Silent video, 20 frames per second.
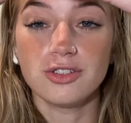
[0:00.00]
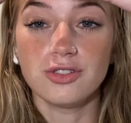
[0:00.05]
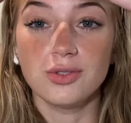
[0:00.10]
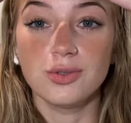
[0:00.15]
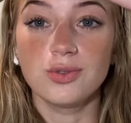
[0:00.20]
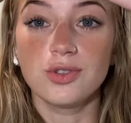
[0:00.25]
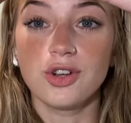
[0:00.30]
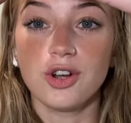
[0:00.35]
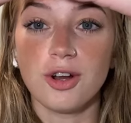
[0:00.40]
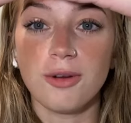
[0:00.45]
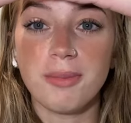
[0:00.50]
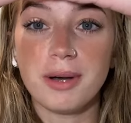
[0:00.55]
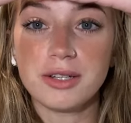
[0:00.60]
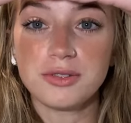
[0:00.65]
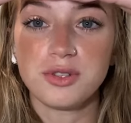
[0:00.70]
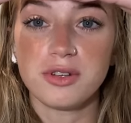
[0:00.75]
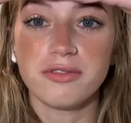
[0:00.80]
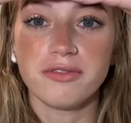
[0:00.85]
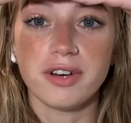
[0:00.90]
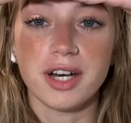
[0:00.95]
Dude, they're about
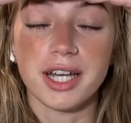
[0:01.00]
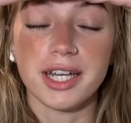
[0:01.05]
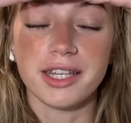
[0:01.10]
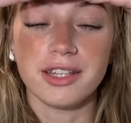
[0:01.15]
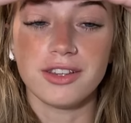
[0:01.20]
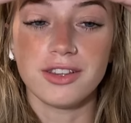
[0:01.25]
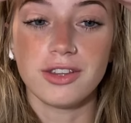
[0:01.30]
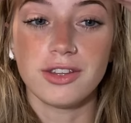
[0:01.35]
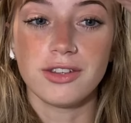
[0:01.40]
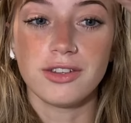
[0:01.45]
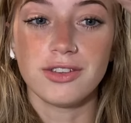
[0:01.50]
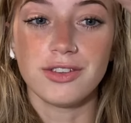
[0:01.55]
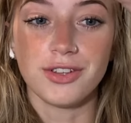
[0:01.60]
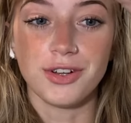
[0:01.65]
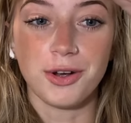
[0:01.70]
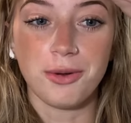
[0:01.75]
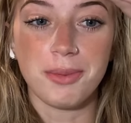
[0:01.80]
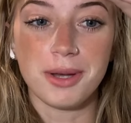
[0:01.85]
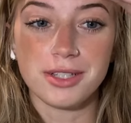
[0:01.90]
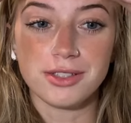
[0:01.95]
to fight.
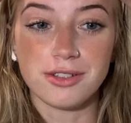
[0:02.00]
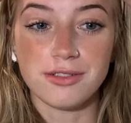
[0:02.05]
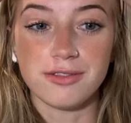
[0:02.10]
They're about to